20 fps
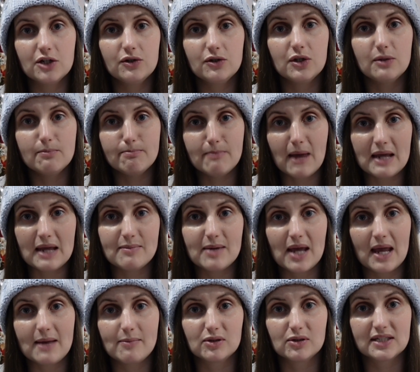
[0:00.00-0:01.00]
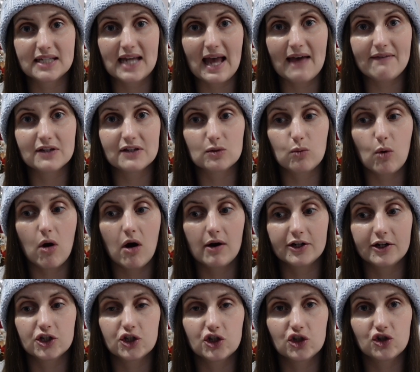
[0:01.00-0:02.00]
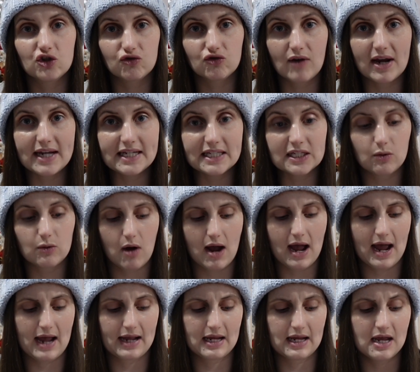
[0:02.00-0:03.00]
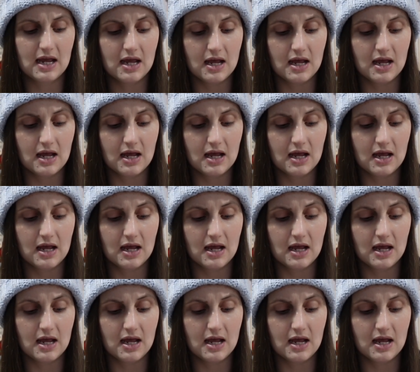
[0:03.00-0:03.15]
you may be able to get this one straight away